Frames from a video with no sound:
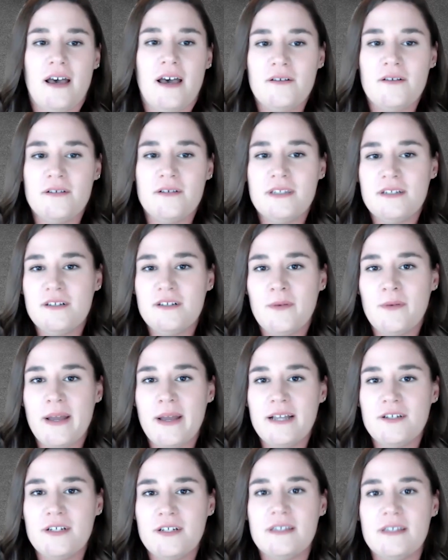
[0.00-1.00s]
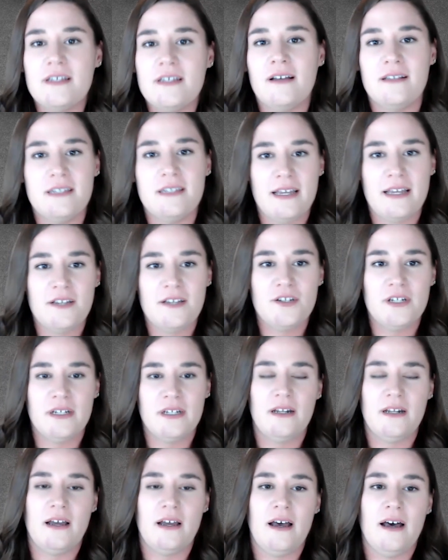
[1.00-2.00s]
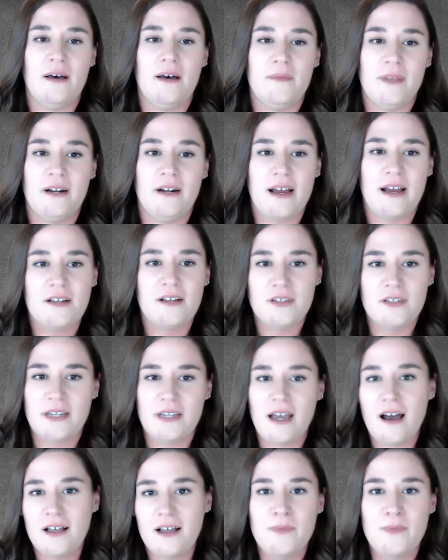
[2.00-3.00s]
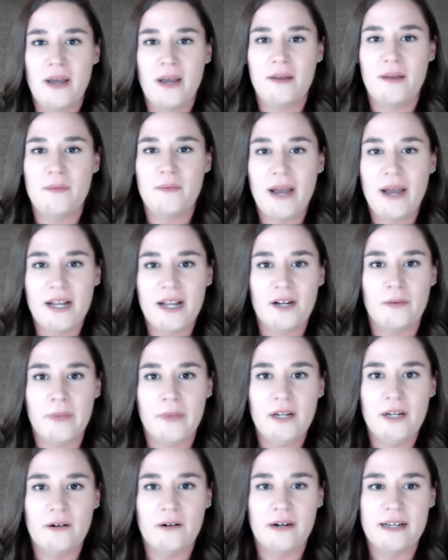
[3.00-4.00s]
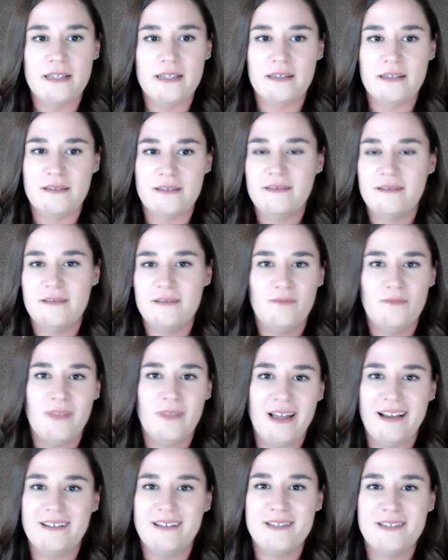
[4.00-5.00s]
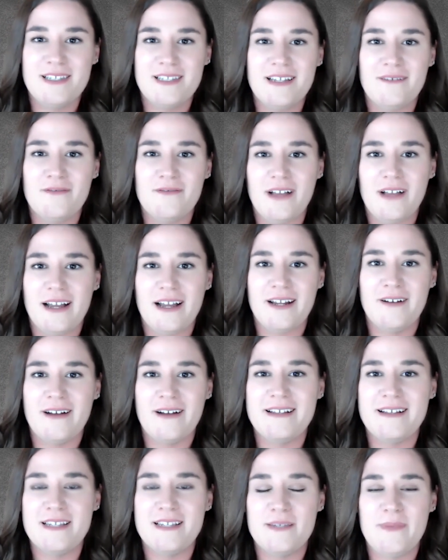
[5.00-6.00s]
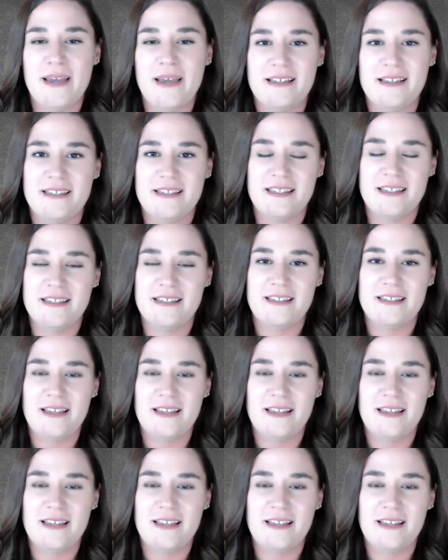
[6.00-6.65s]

There's other situations on station that are actually caused by micrometeoroids and stuff flying around in space.